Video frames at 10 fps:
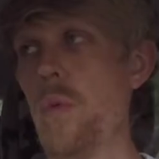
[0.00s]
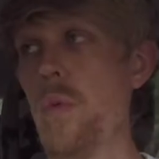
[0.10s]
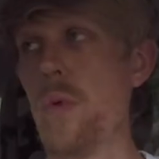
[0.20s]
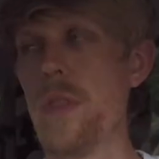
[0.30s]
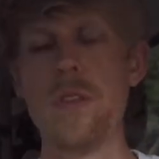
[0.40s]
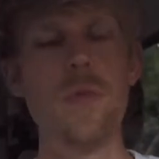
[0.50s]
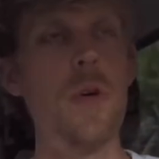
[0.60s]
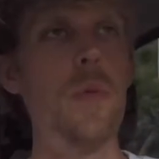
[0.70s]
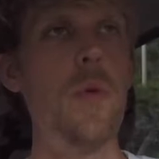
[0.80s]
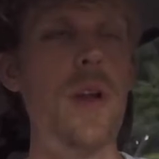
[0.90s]
with the
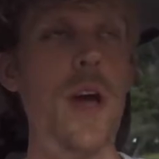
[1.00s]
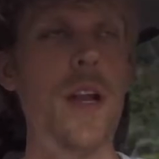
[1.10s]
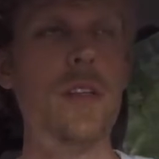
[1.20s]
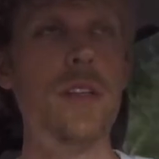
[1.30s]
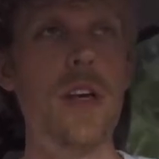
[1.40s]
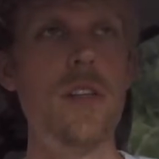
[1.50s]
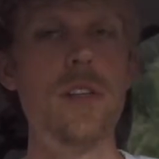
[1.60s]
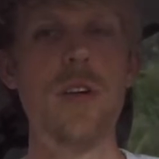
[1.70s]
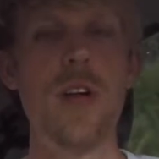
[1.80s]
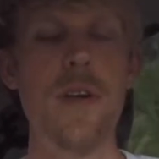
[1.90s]
12.9 inch
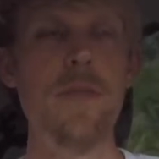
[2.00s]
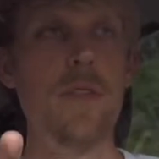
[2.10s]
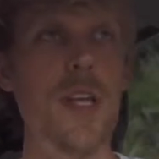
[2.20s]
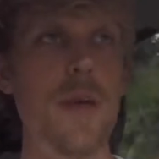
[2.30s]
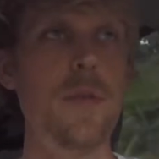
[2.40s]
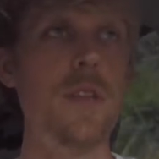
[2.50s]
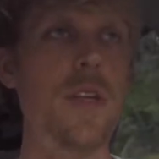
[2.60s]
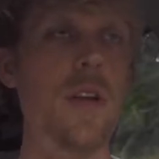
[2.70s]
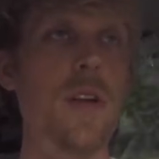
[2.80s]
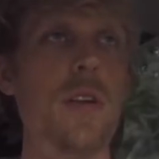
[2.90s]
touchscreen infotainment
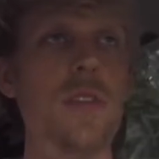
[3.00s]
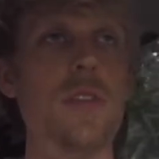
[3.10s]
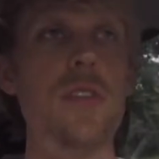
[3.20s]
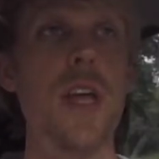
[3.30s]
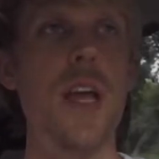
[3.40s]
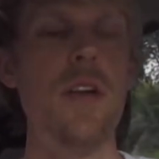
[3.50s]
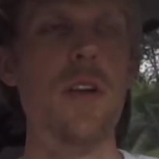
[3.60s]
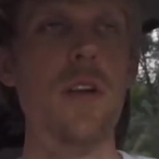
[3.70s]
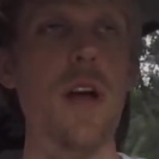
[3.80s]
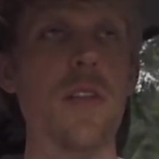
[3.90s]
center
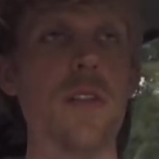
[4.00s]
standard on the